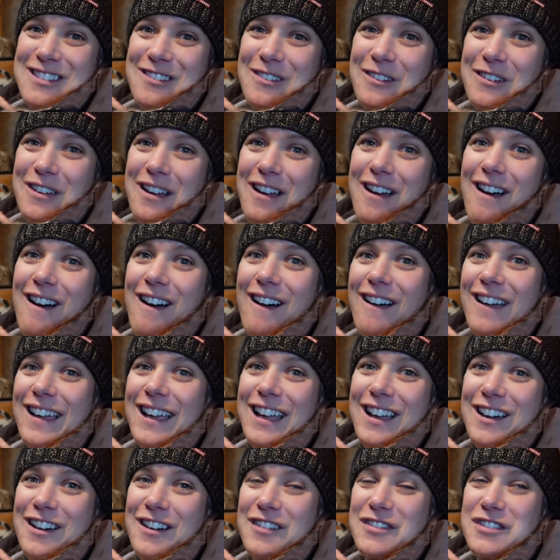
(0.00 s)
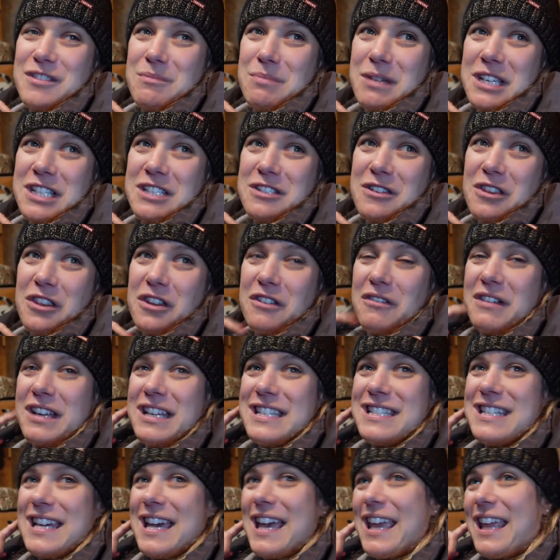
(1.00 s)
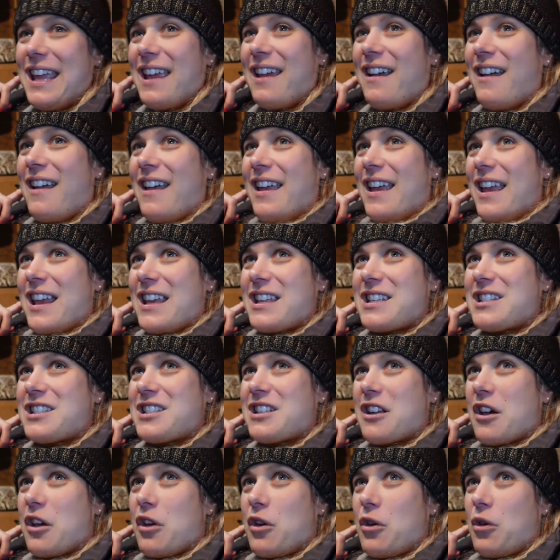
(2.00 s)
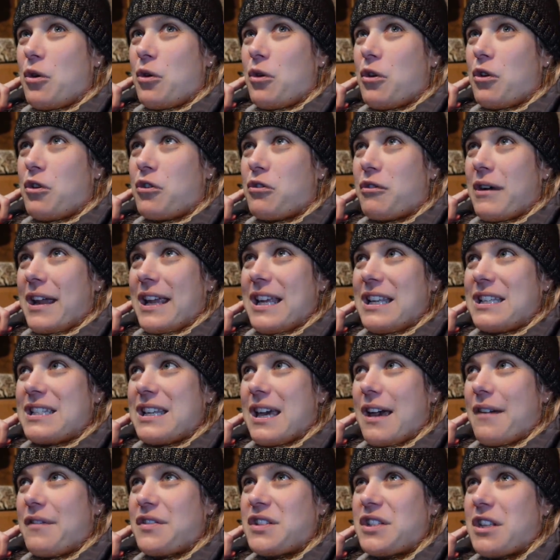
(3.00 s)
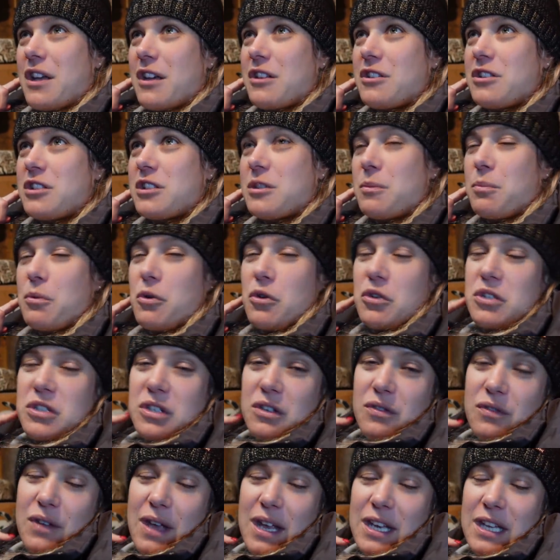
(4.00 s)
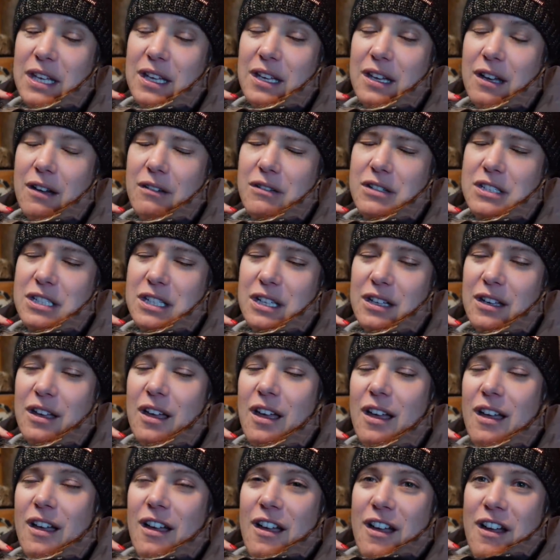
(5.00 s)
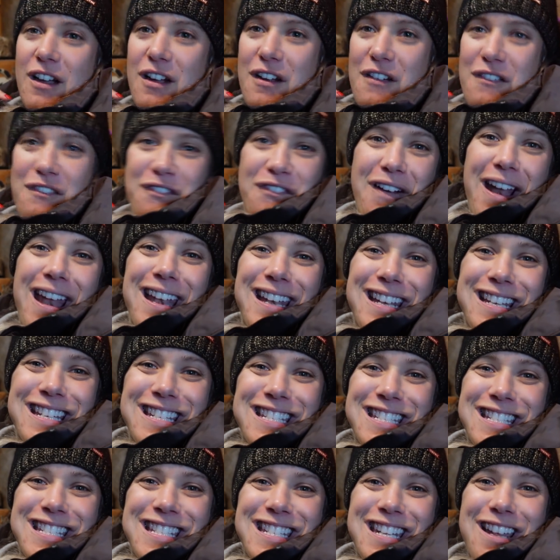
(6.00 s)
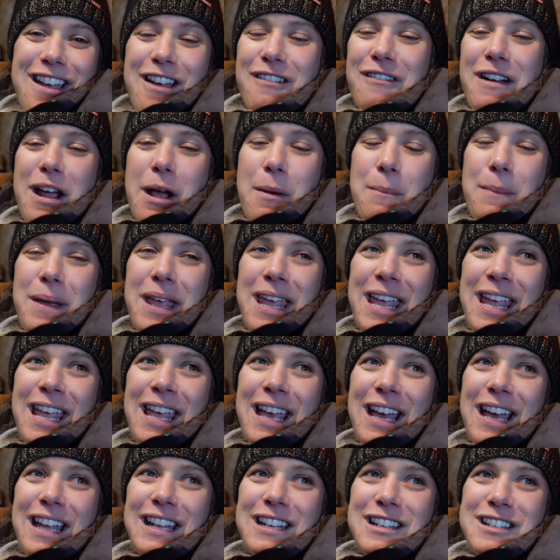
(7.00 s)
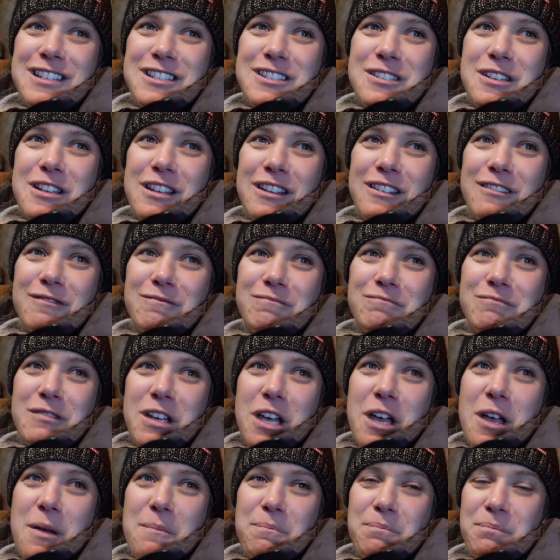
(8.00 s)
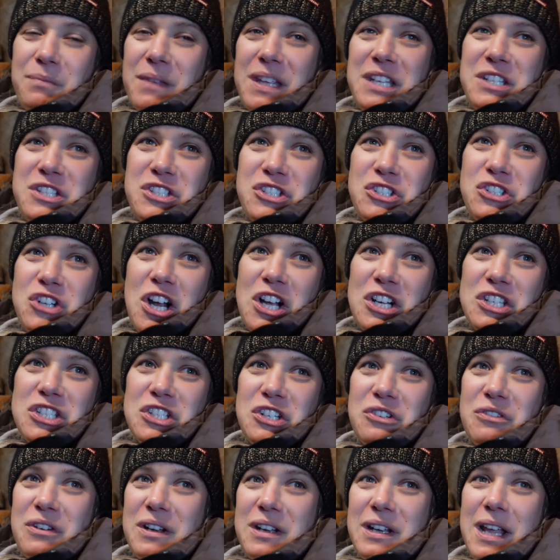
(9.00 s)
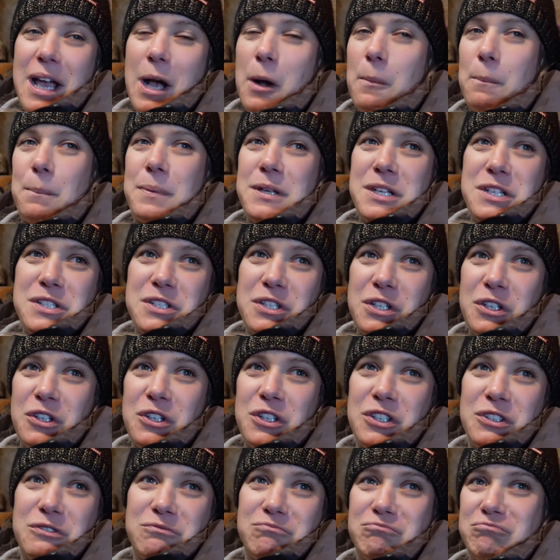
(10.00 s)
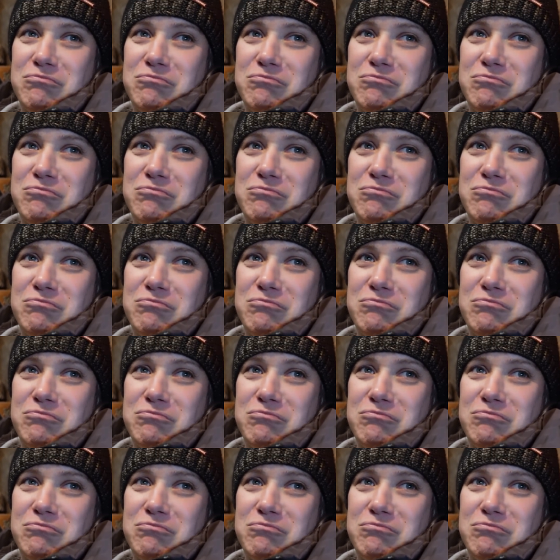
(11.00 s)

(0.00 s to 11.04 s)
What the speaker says: on a high after Bicton 3 Day. It's so great to have such supportive and encouraging friends around me, and instructor and helpers and